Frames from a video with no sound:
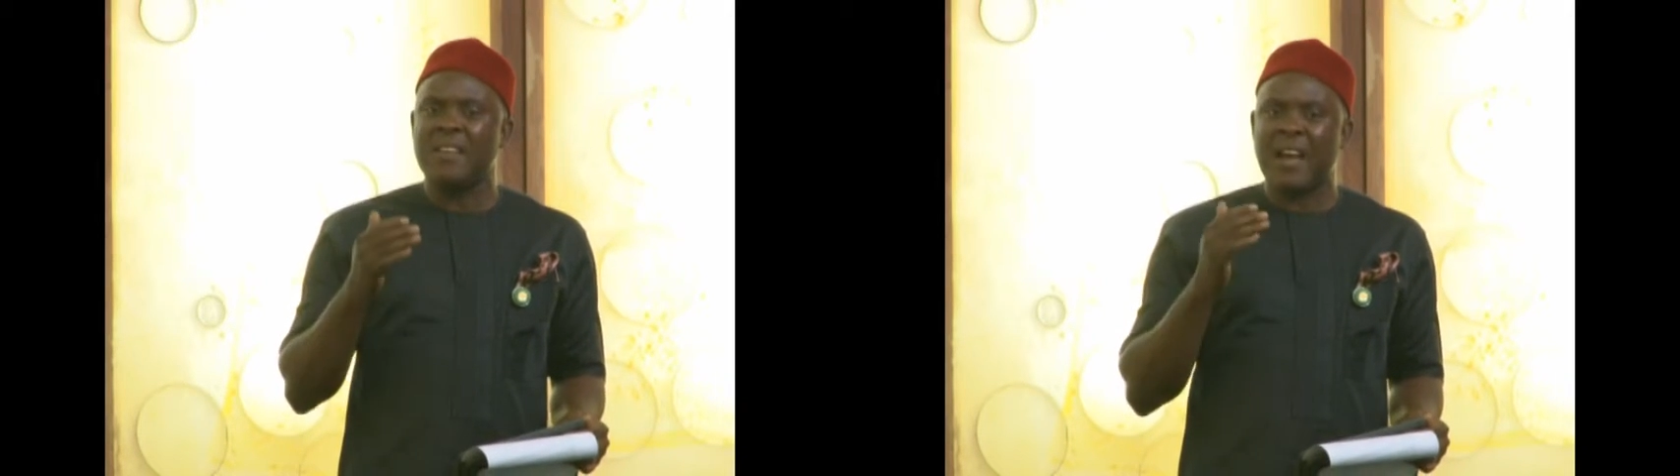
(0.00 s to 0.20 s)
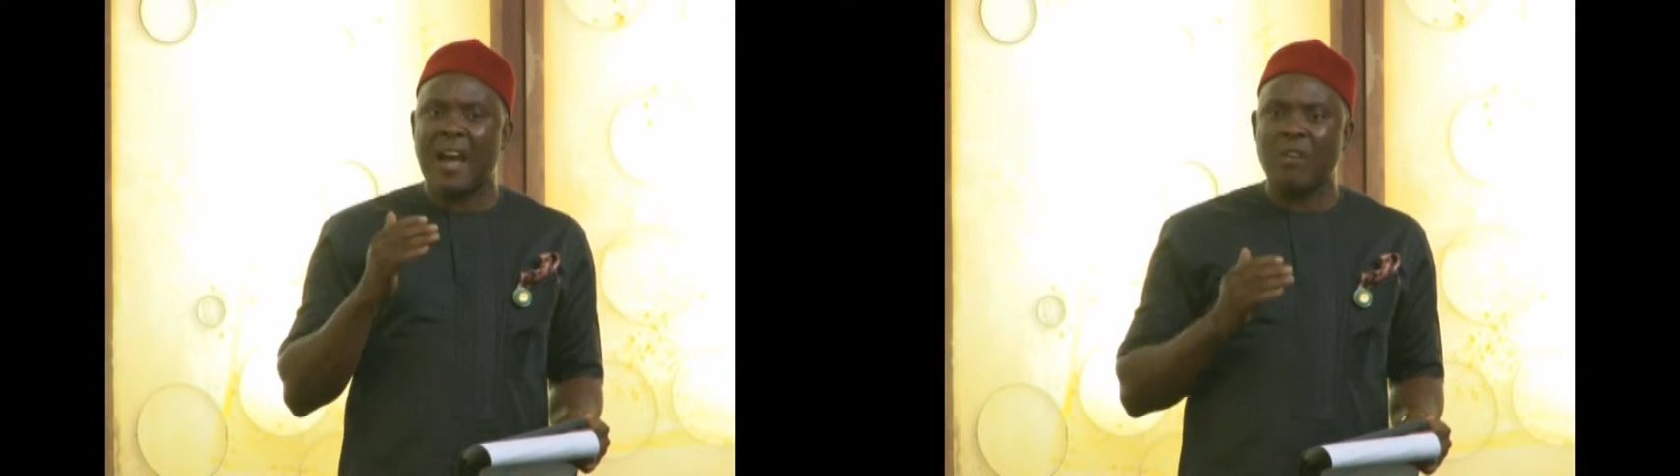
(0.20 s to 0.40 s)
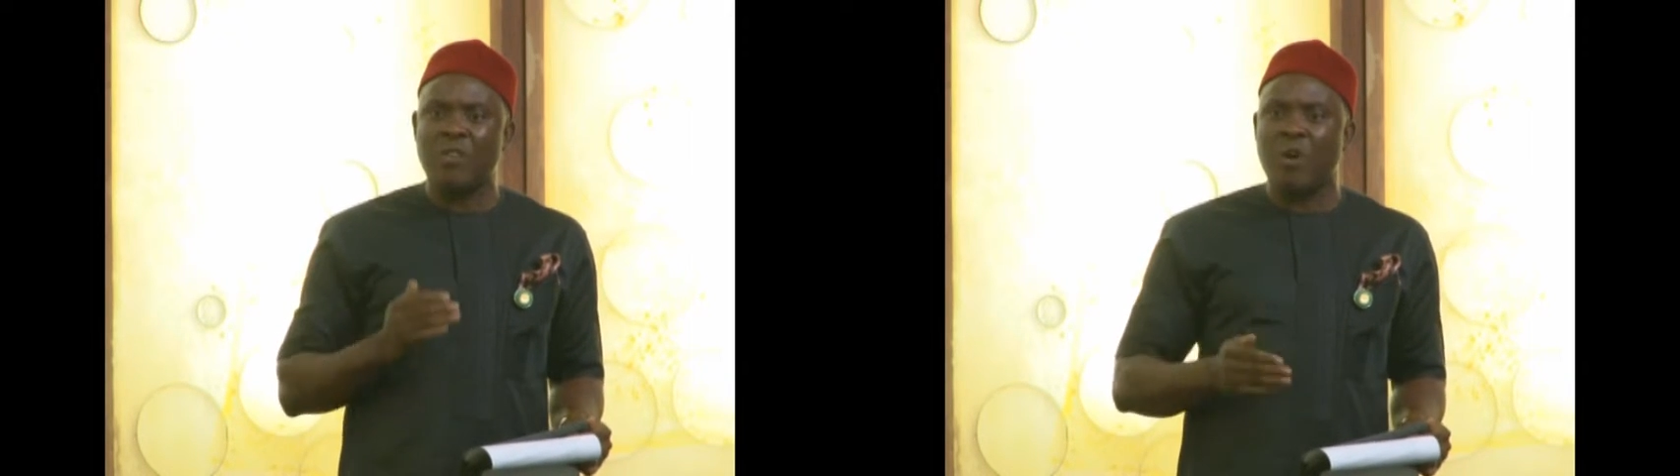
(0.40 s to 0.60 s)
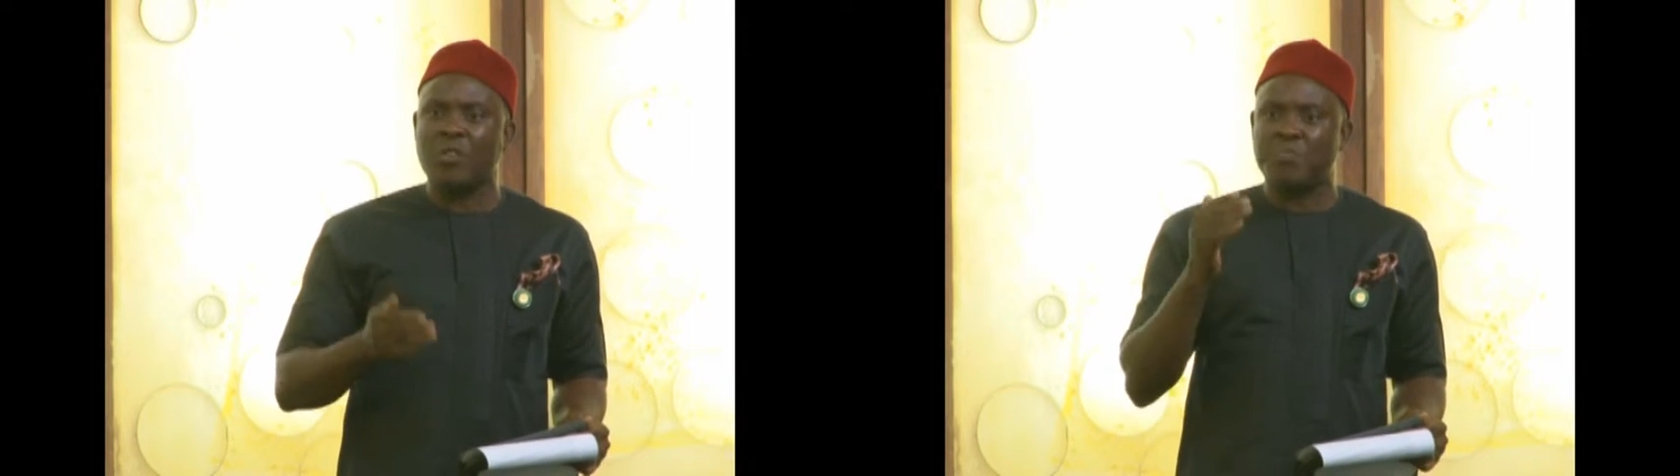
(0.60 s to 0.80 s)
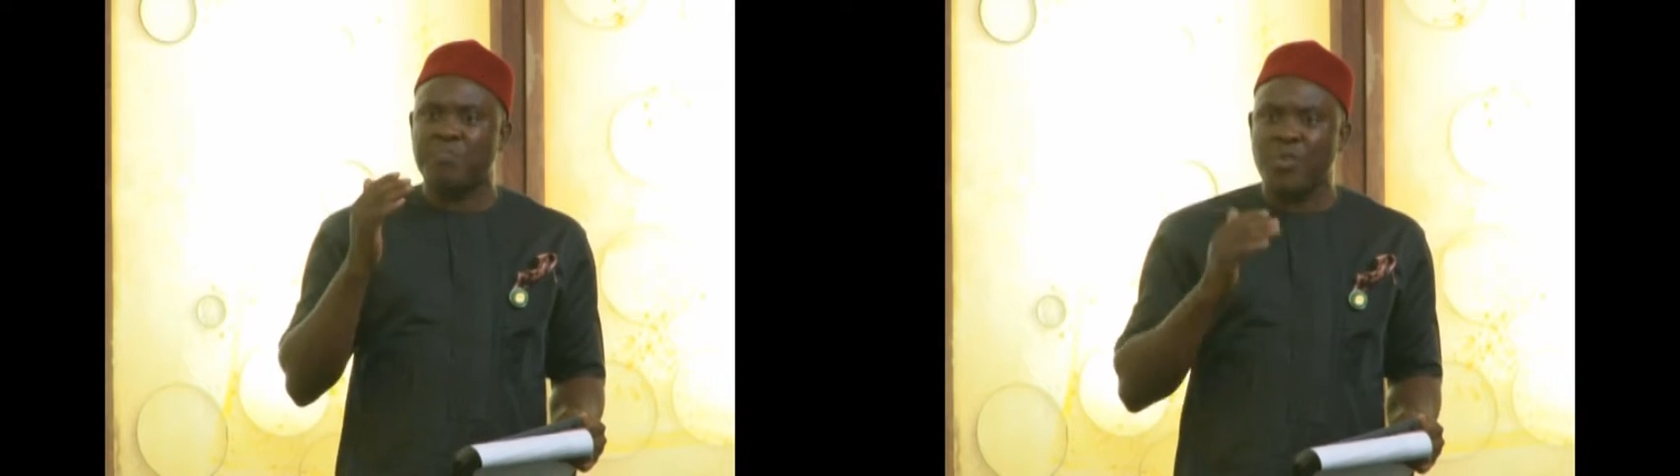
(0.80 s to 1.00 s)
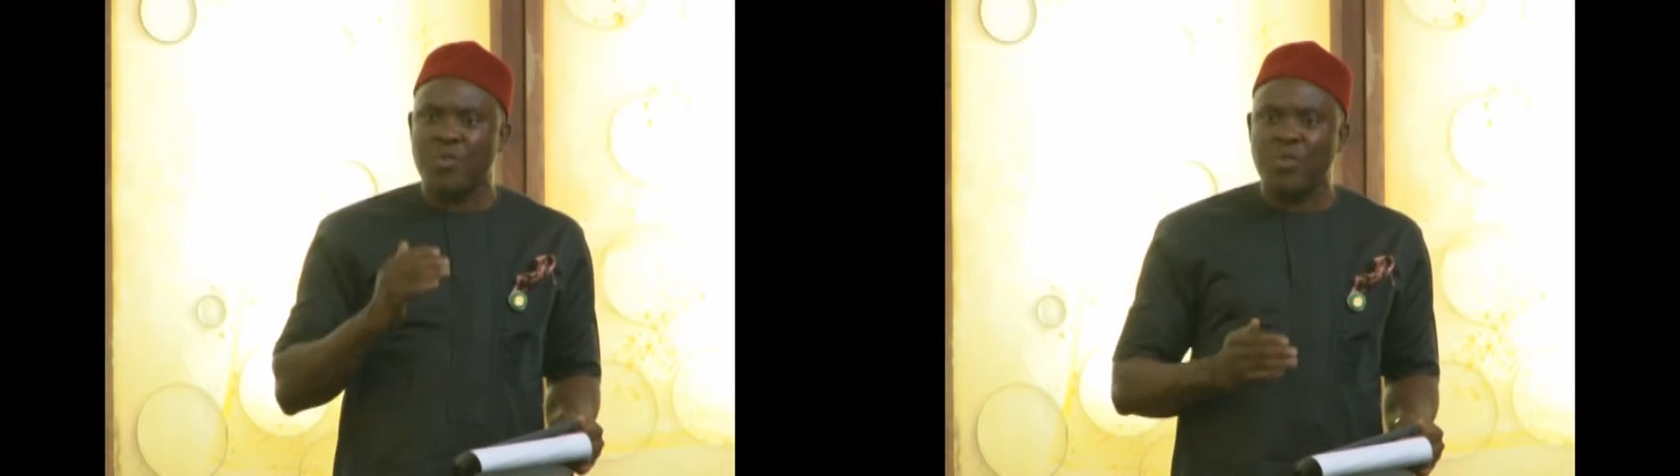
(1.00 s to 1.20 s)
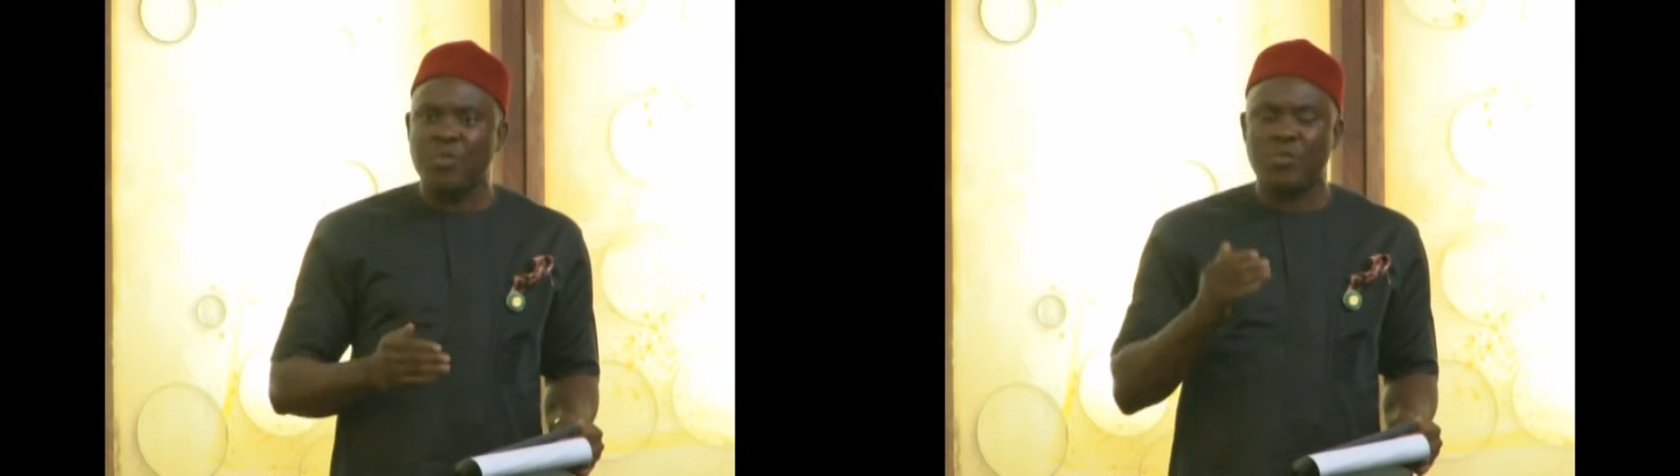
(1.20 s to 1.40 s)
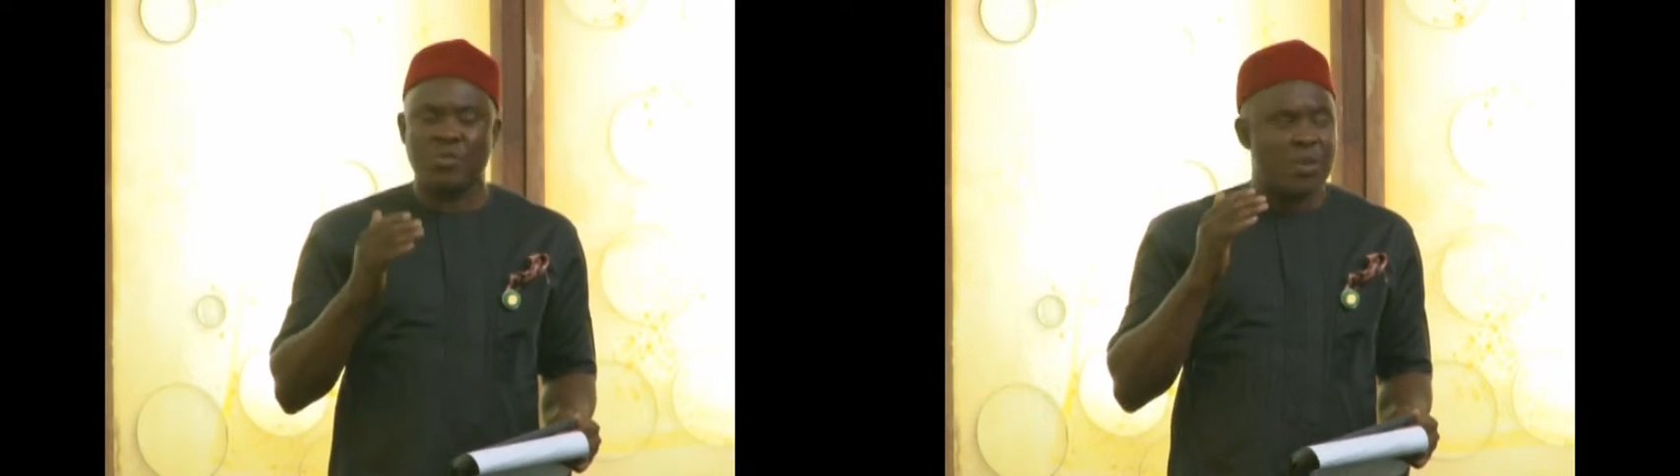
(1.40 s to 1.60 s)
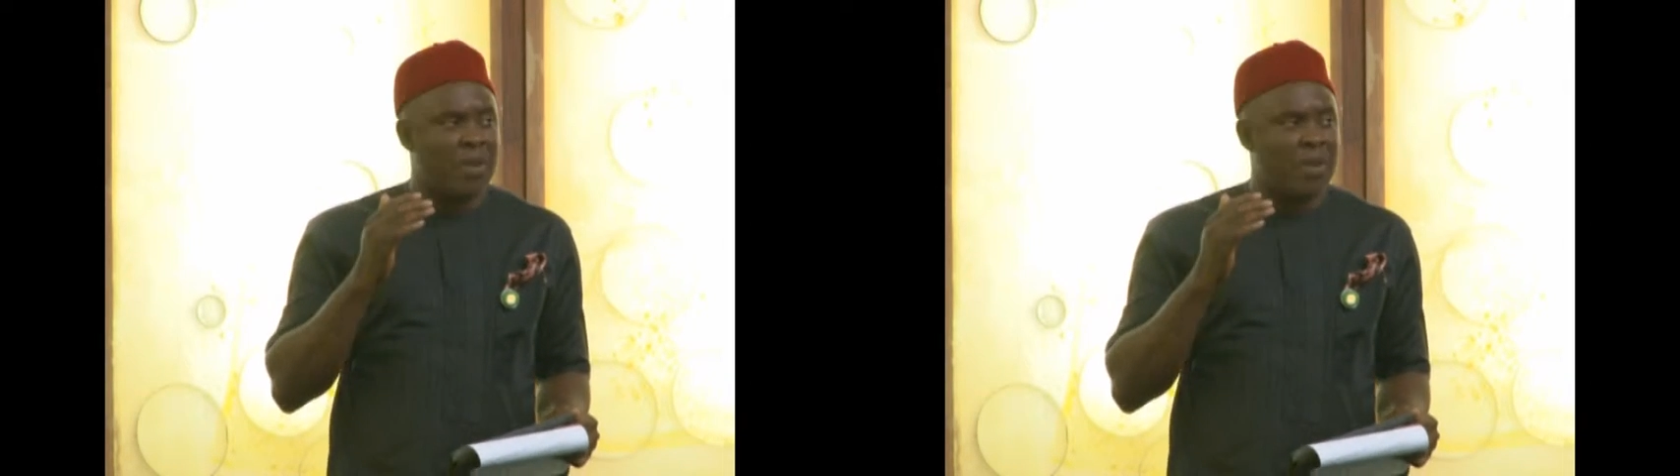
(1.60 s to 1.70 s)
cannot produce